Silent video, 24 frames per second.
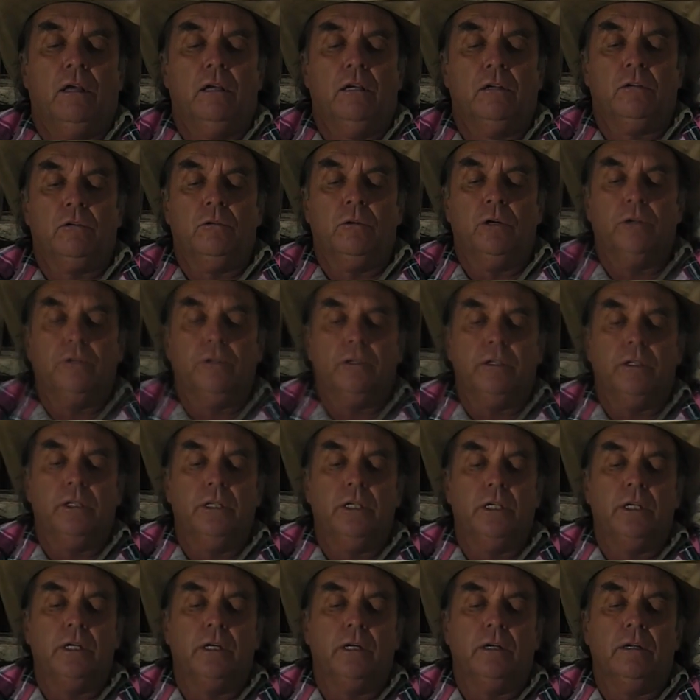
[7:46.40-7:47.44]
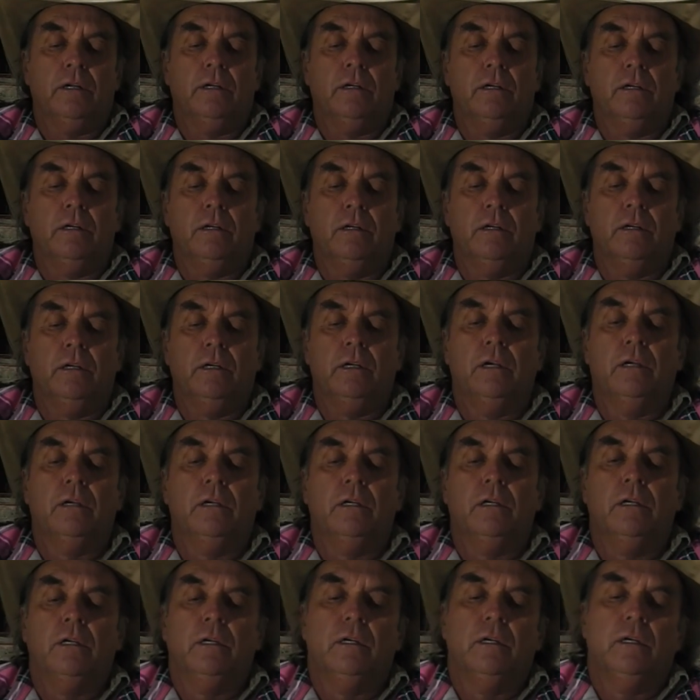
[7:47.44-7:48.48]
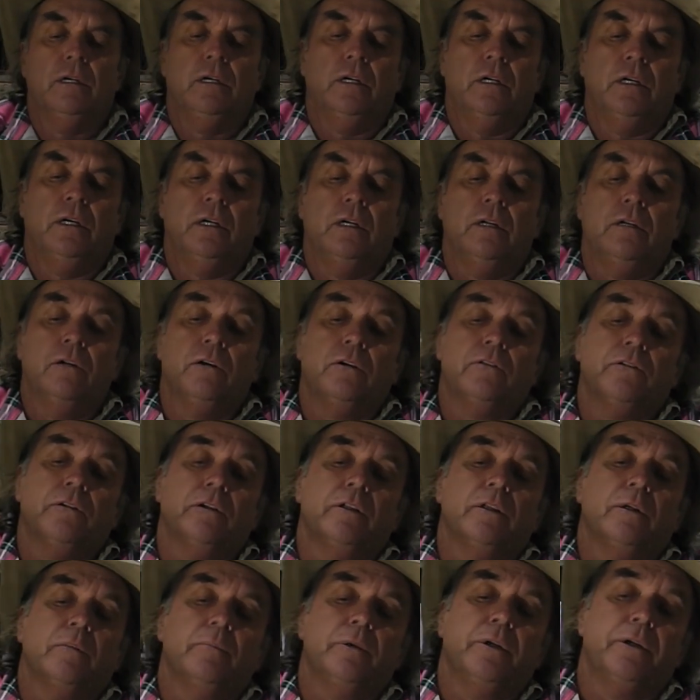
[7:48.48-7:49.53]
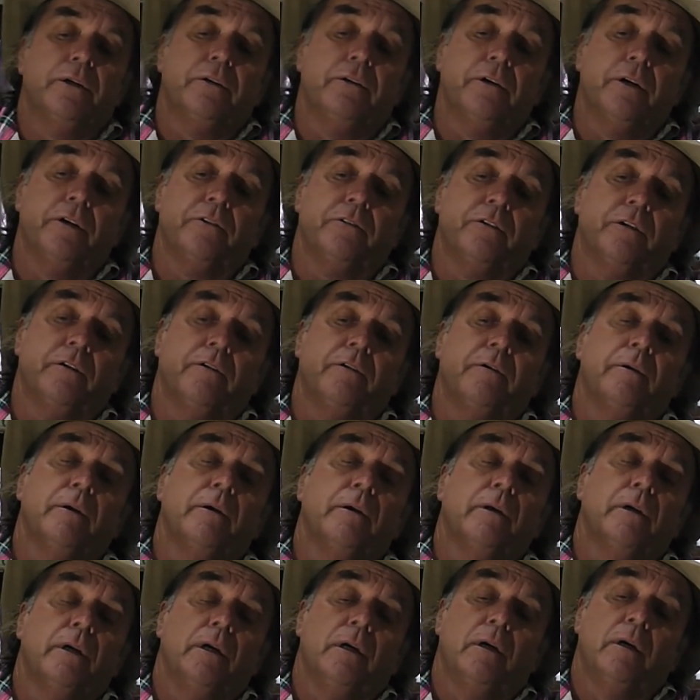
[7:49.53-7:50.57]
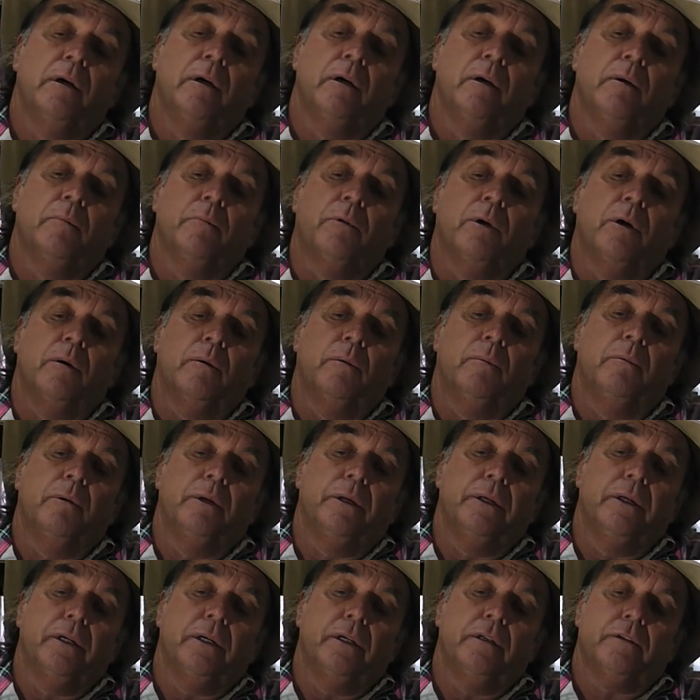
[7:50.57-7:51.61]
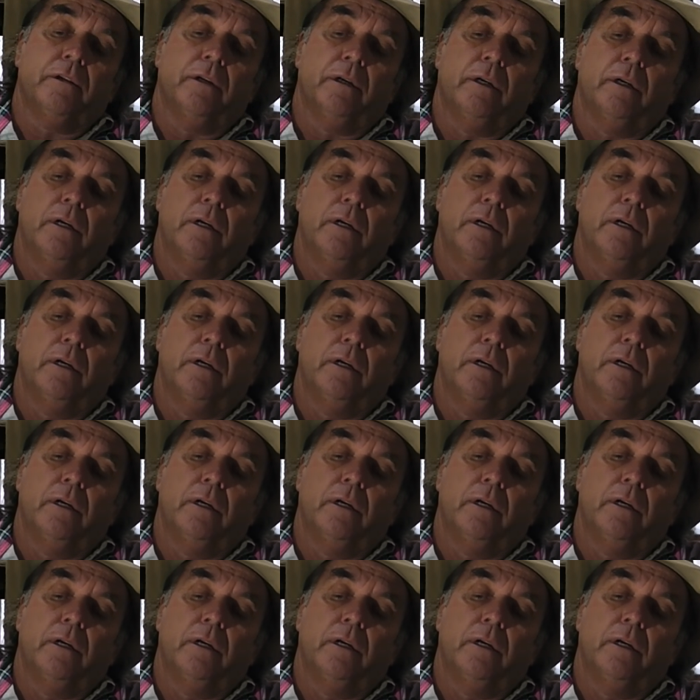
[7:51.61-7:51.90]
squash it down. Looks a little bit aggressive, probably is.